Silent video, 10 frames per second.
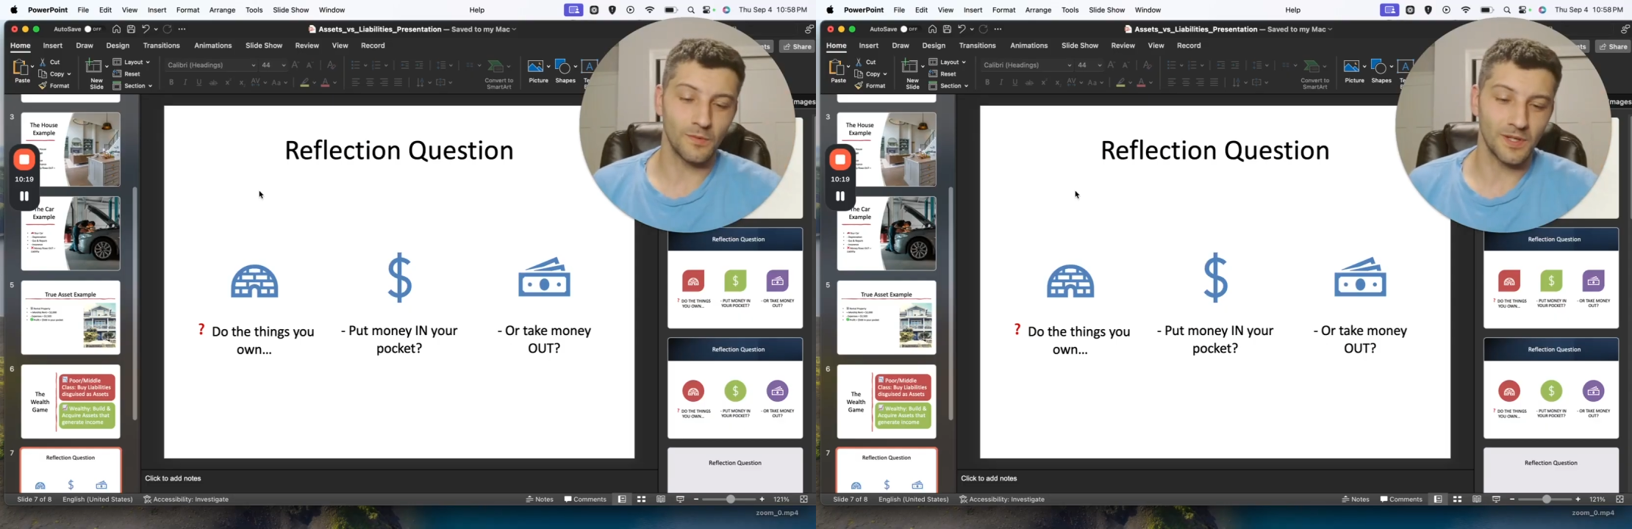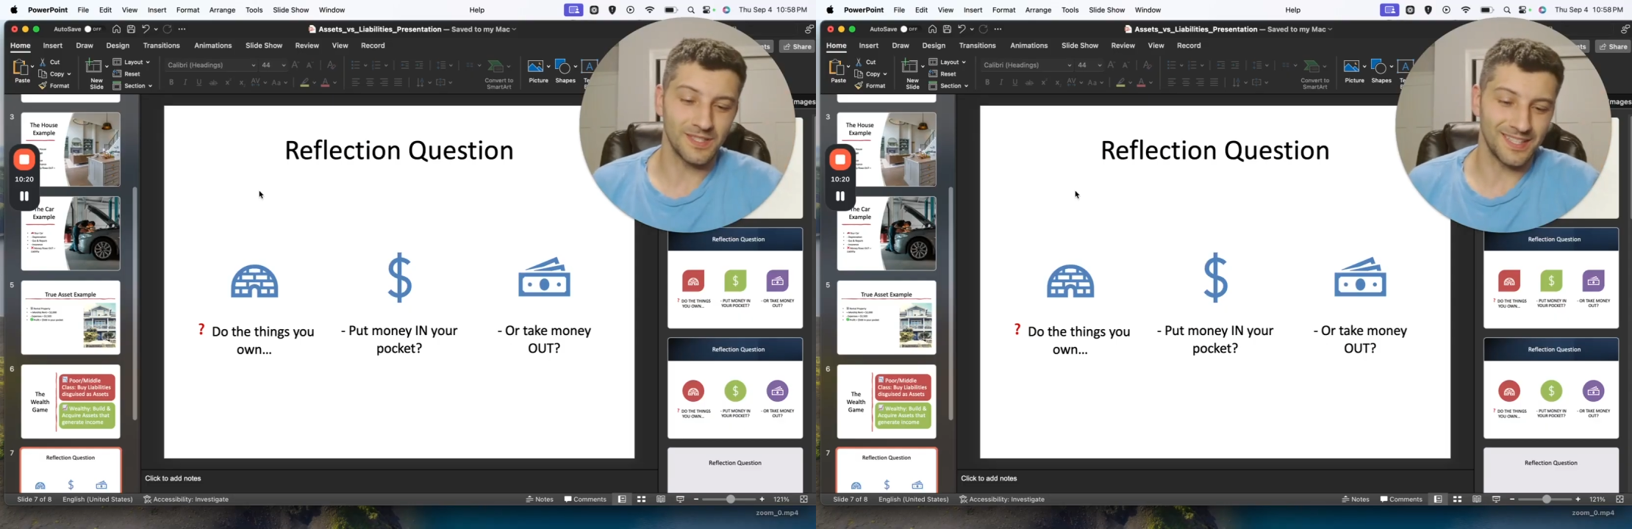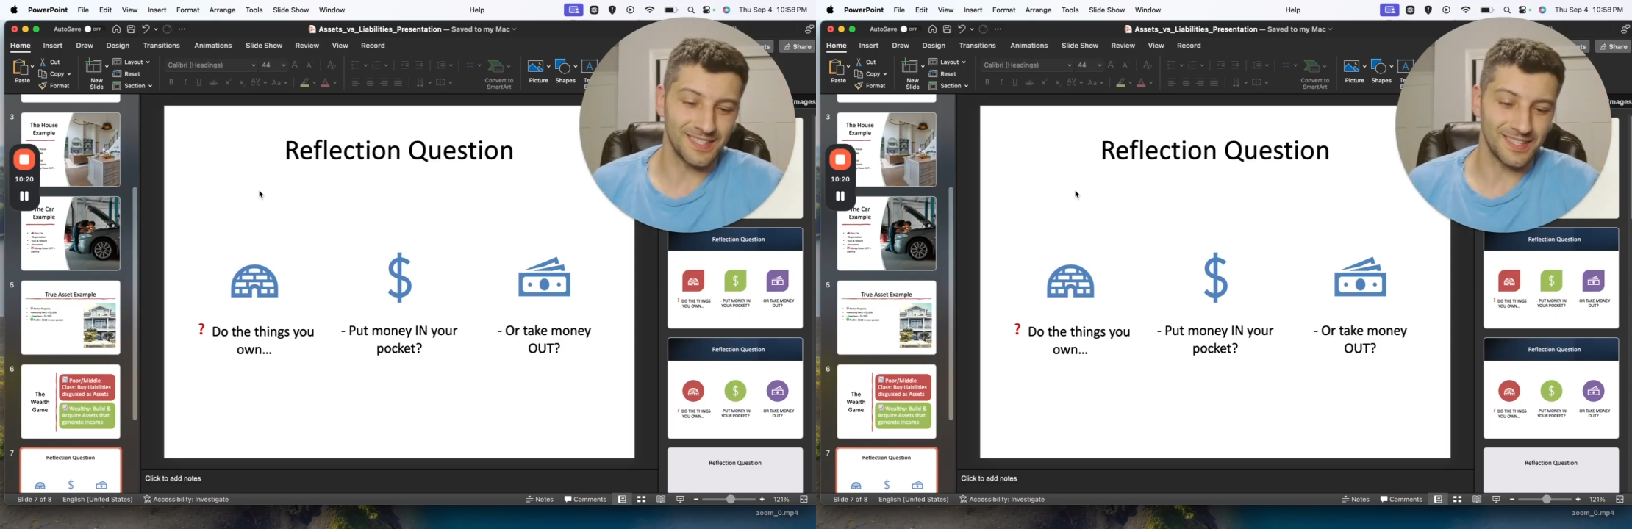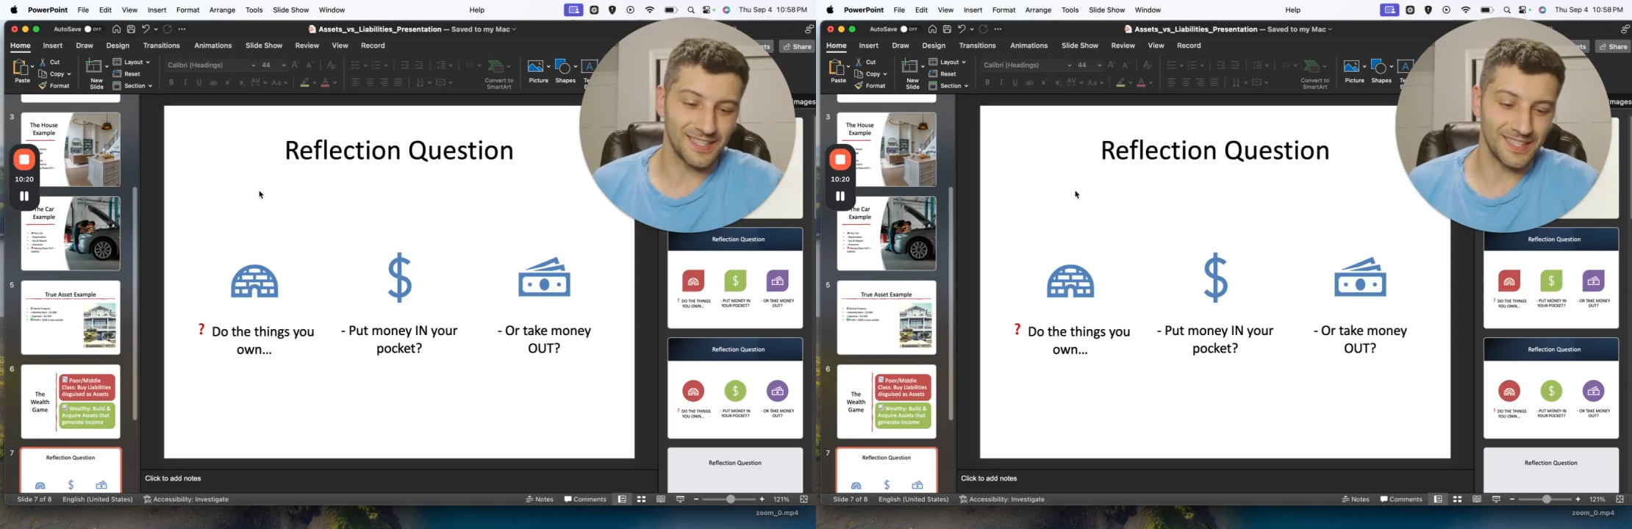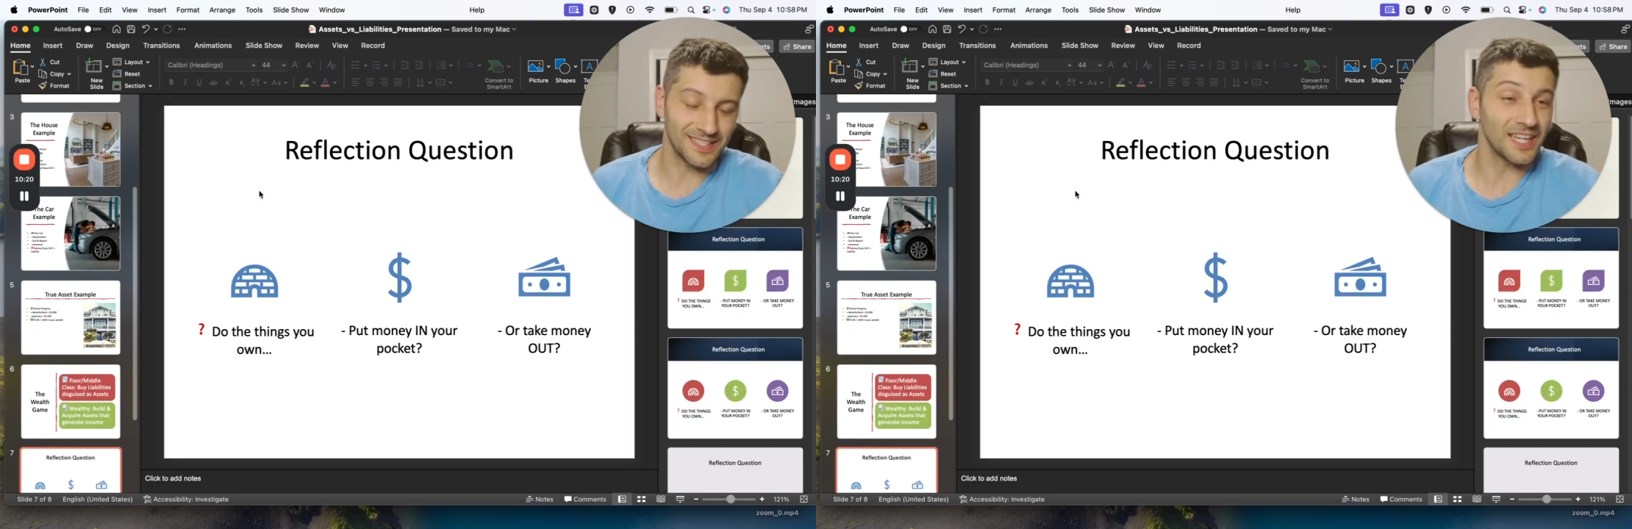because
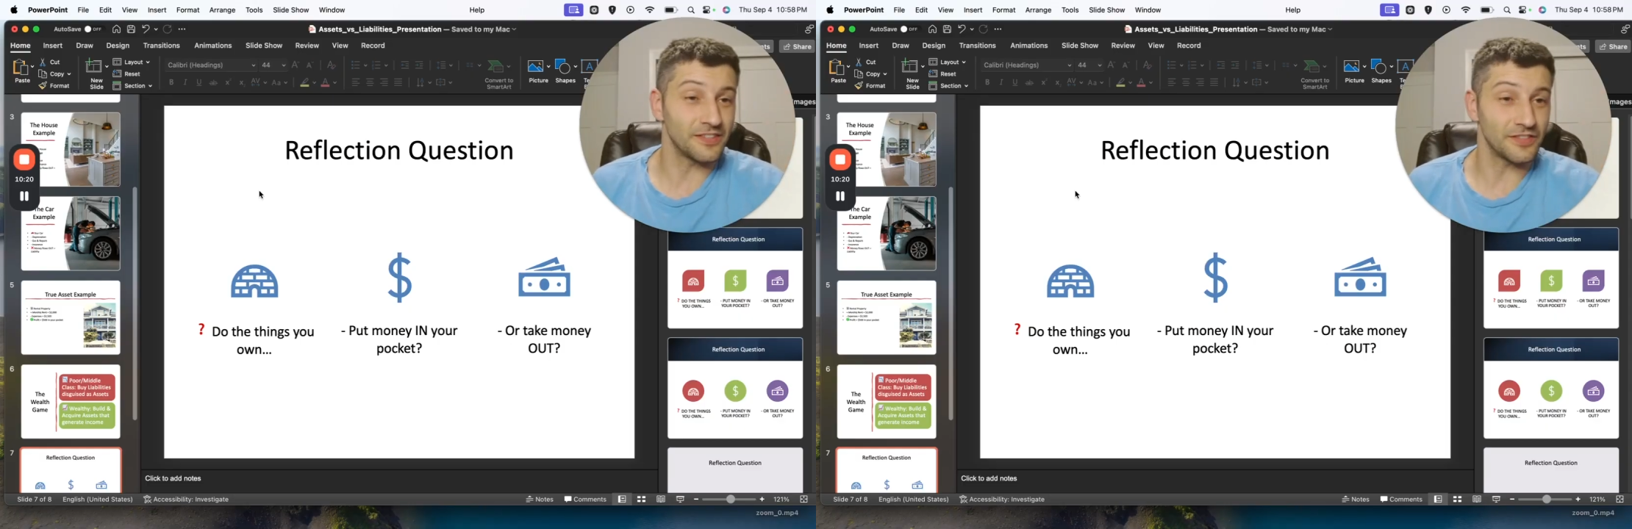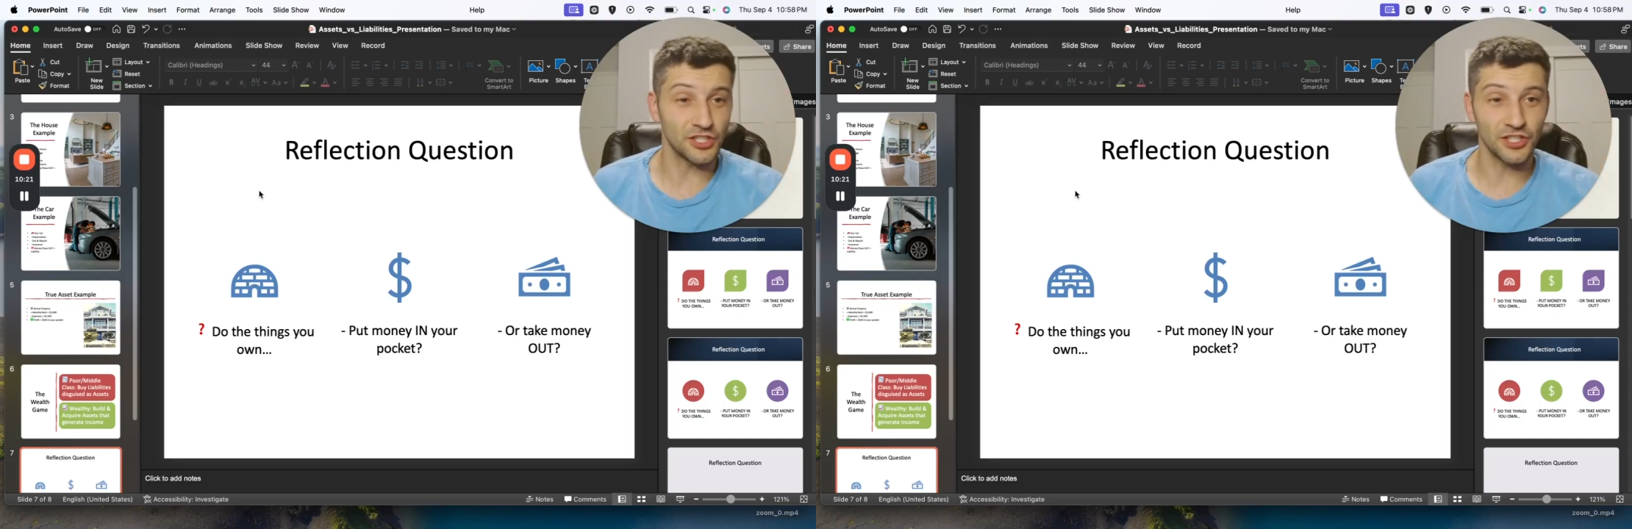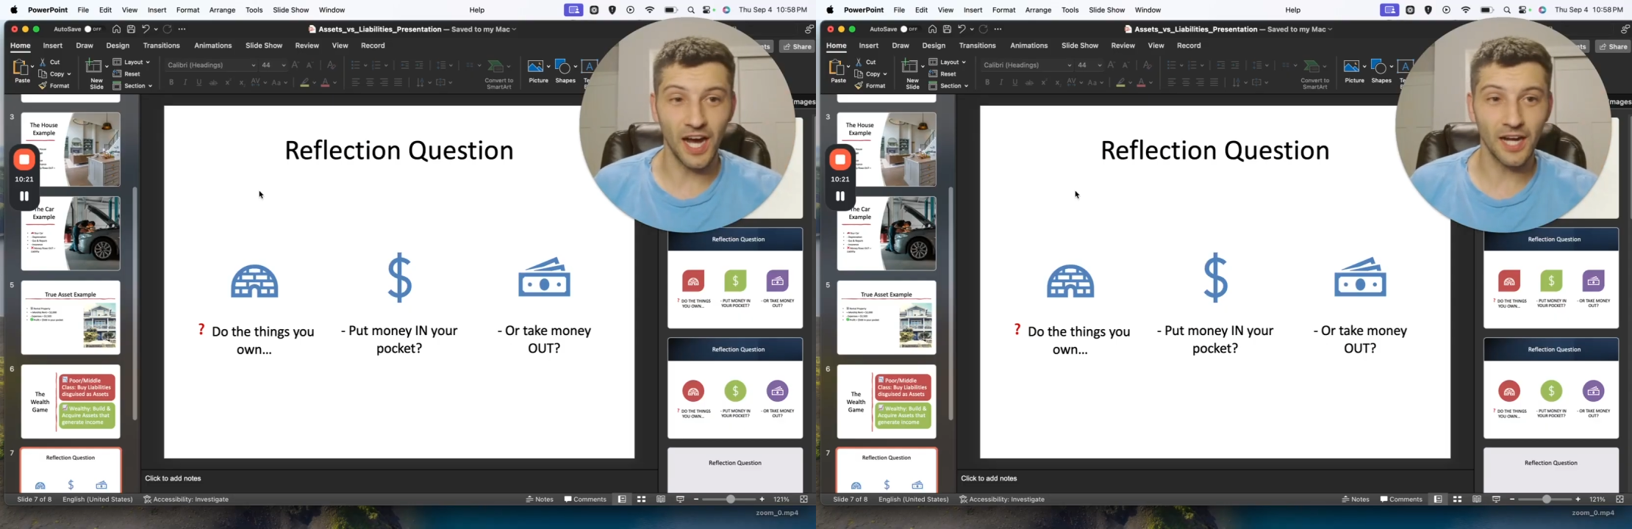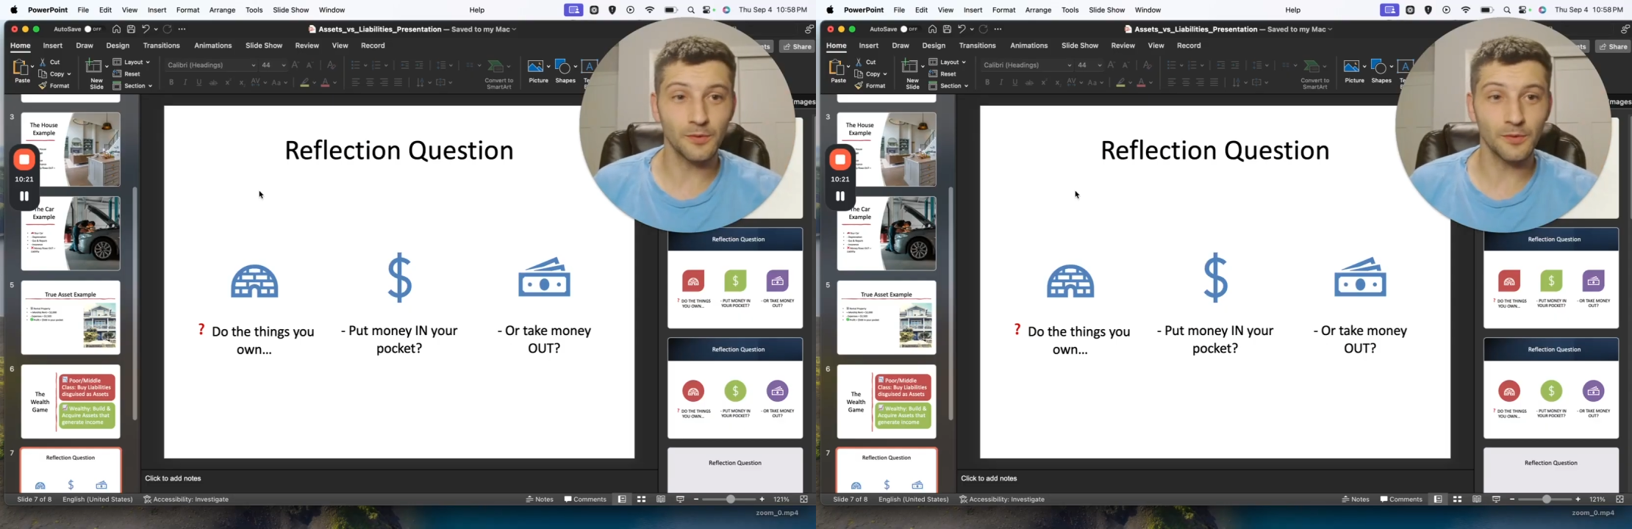it's kind of a shock